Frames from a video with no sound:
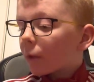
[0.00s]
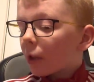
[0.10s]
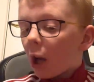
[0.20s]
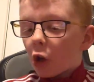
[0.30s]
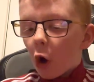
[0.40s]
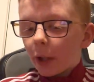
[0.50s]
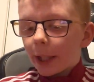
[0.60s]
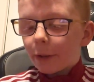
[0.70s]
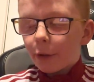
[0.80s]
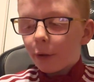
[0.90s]

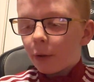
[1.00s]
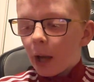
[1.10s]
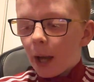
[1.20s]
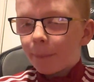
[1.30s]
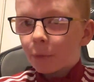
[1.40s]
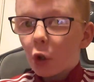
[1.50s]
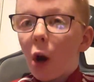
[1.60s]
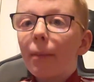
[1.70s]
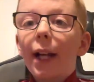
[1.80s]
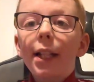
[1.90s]
according to
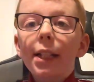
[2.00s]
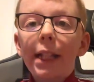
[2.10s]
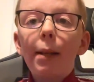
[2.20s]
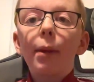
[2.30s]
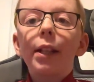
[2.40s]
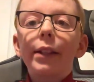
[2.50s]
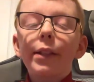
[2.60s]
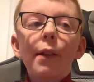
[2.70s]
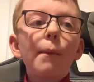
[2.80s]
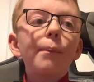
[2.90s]
Cormack's
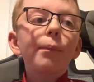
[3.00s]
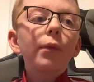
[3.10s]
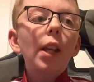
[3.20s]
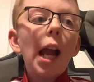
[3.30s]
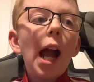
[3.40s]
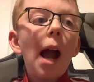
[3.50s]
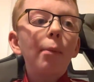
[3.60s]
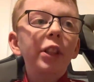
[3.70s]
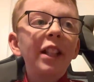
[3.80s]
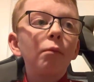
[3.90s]
statement,
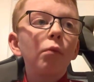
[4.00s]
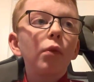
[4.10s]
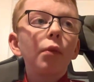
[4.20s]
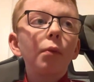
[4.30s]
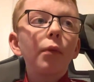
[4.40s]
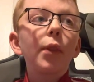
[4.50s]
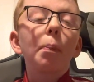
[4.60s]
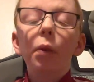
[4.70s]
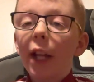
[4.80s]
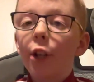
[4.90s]
Aberdeen, the
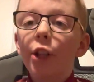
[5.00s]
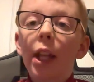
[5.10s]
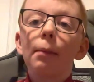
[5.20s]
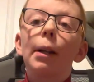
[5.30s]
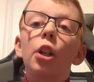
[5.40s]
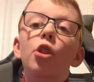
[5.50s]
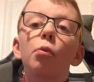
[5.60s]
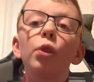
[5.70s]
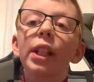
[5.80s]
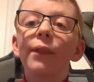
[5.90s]
players and the manager
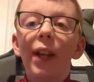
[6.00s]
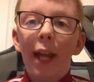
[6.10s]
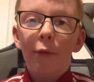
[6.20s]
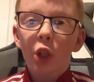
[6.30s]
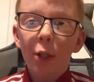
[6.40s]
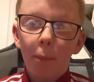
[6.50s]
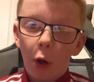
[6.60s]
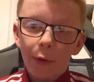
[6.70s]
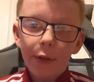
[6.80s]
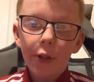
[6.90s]
will give a
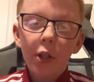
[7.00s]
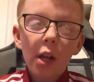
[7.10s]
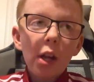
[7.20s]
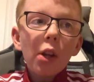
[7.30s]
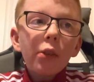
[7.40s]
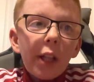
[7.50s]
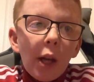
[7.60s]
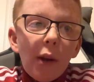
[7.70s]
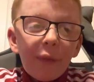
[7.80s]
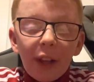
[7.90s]
response. Now,
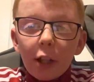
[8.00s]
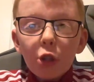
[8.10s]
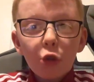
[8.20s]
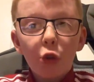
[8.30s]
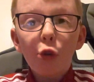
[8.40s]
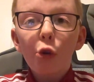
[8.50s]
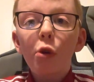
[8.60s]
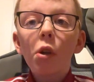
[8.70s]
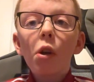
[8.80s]
if that's true,